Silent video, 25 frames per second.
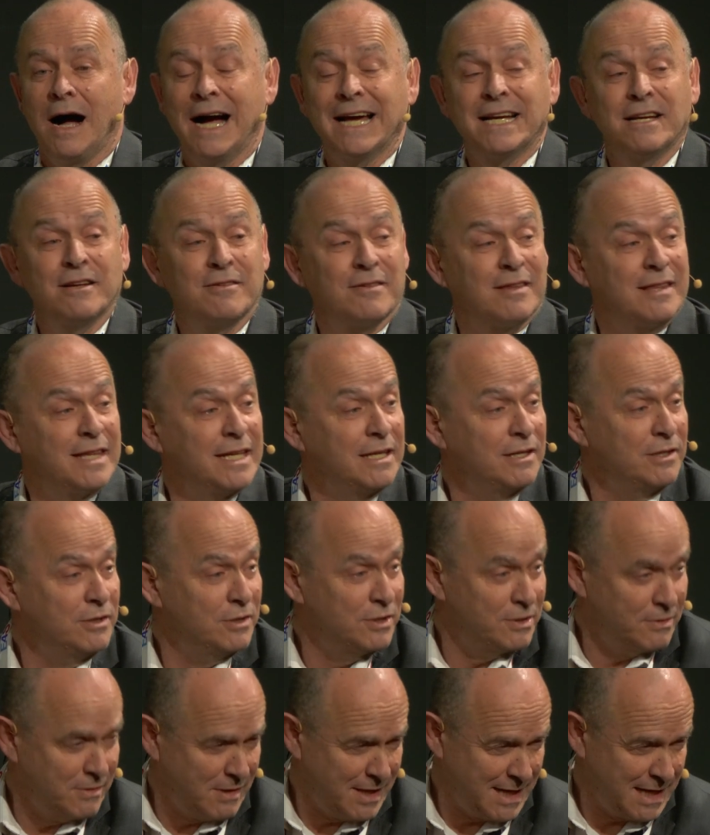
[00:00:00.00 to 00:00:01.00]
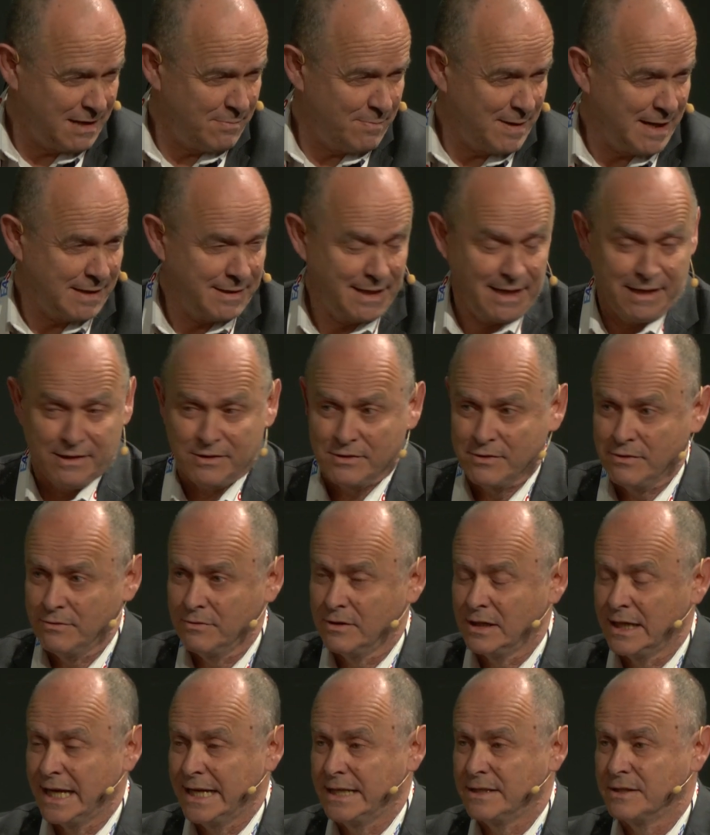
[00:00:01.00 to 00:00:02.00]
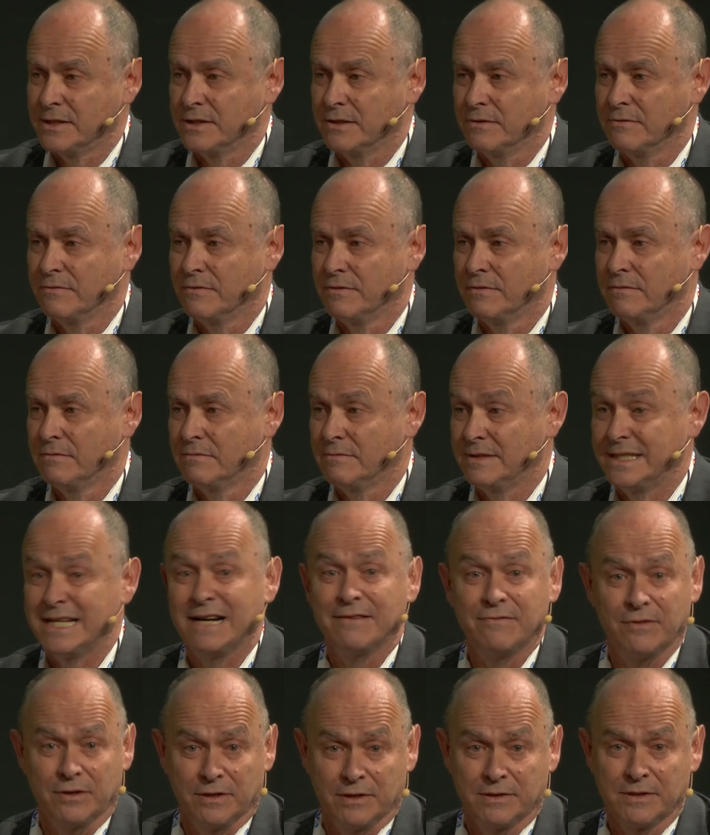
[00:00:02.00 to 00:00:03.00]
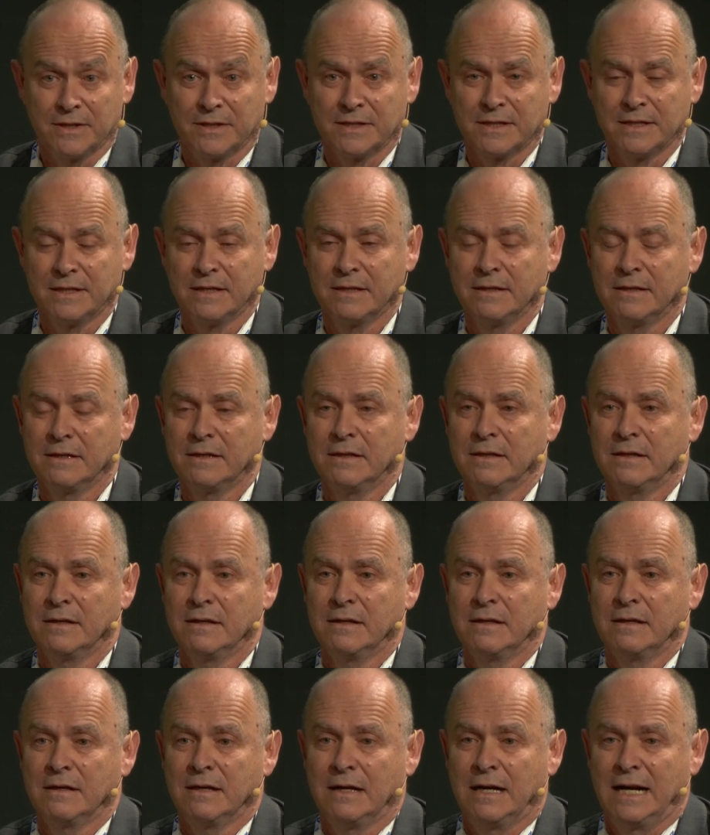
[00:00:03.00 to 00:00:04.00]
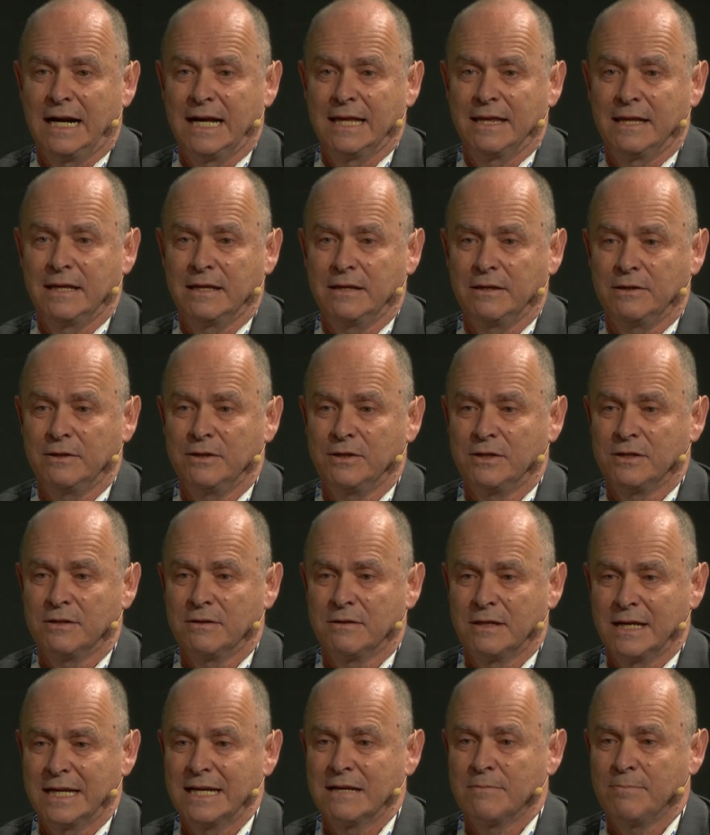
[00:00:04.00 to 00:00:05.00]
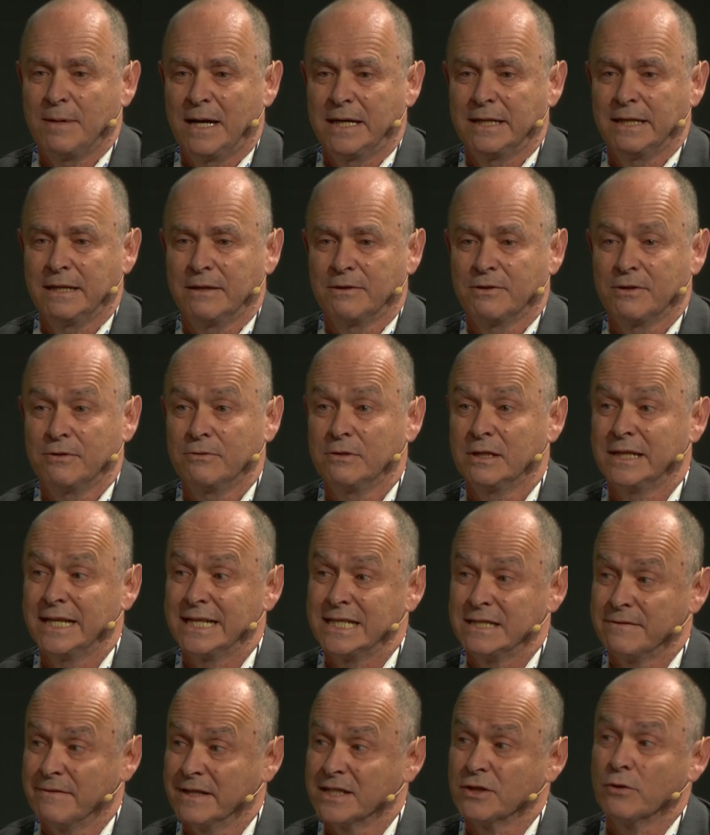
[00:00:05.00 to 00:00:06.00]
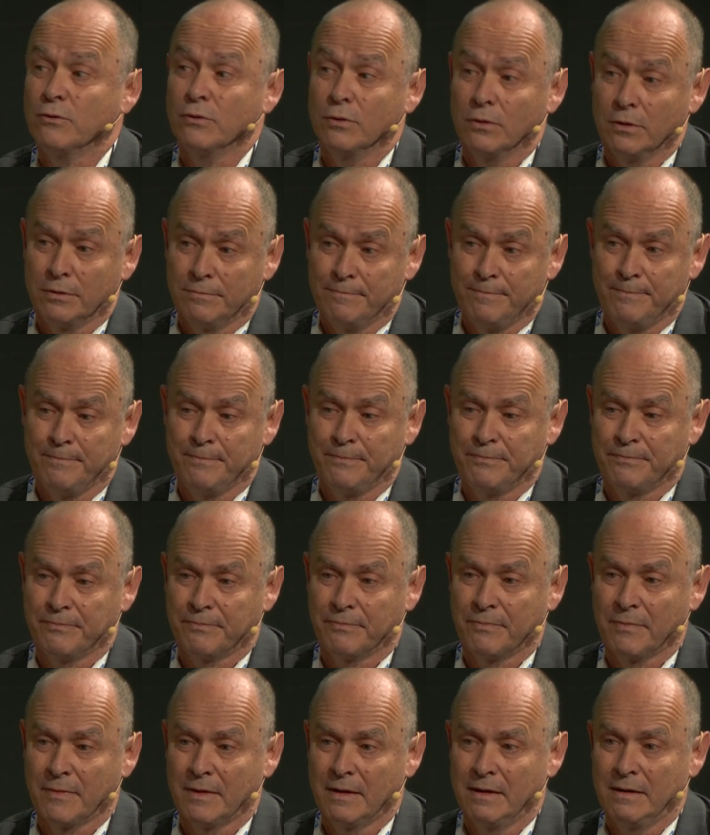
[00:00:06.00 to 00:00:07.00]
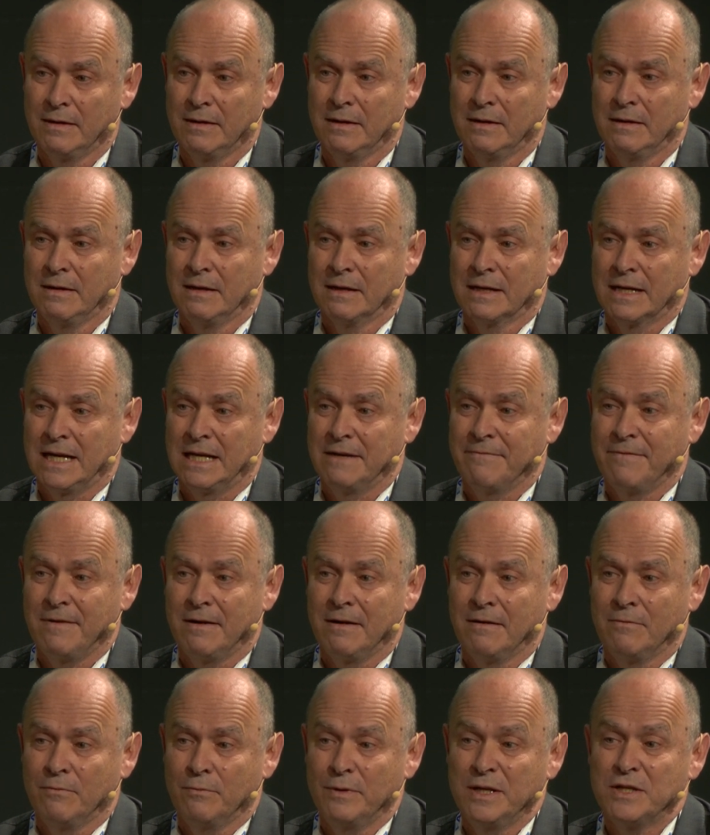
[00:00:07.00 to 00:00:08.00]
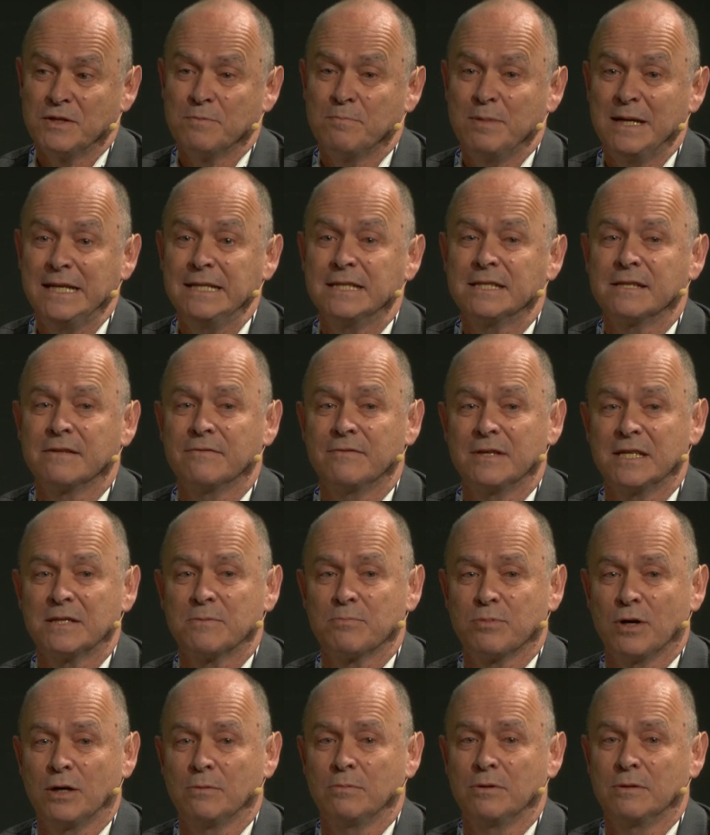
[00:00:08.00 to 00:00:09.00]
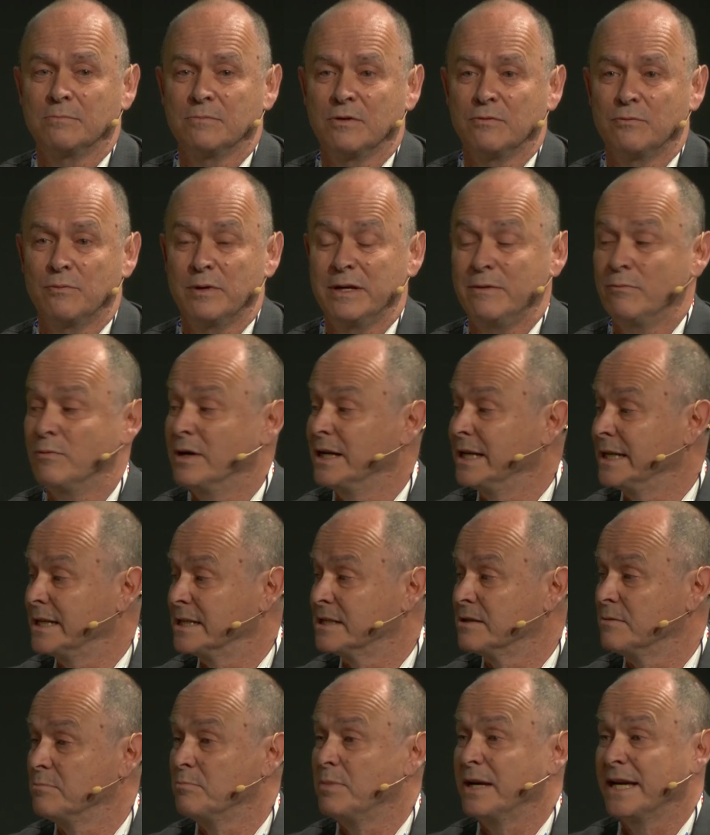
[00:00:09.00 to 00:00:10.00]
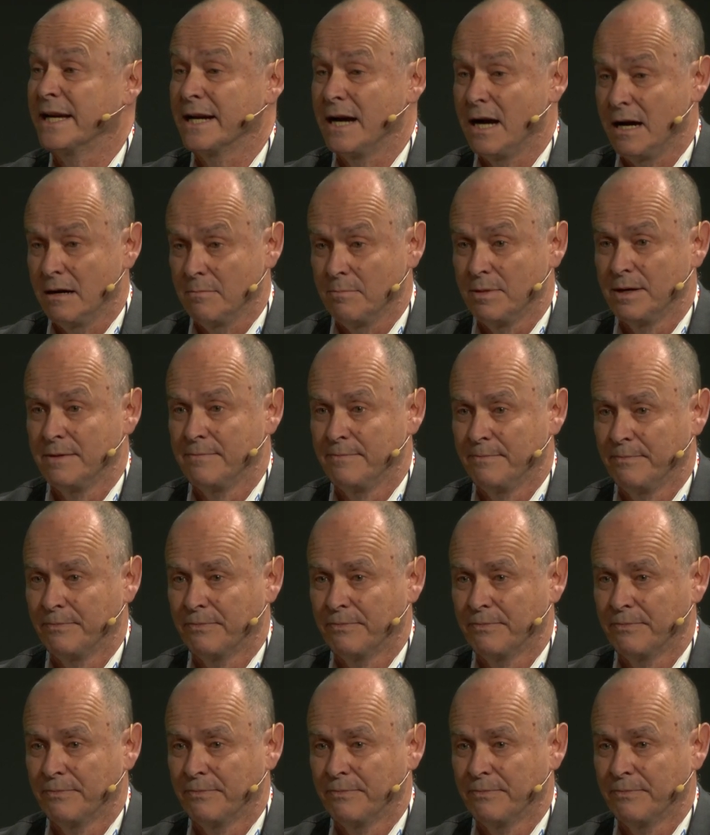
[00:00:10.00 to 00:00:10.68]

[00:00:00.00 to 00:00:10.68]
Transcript: I don't think you should think about that through the lens of Davos. I think you should think about it through the lens of us all kind of which piece of this problem are we willing to pick up?